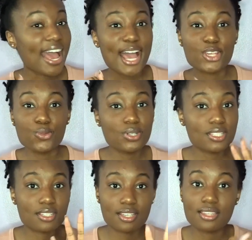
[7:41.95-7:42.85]
and you need
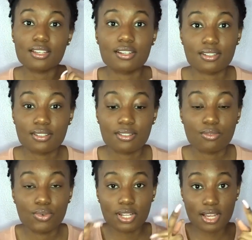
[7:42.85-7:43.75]
to either
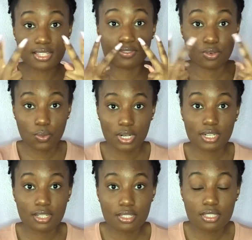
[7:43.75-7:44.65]
realize it for what it
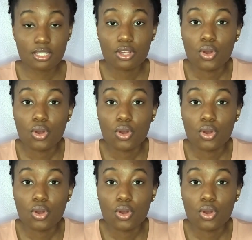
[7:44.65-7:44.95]
is,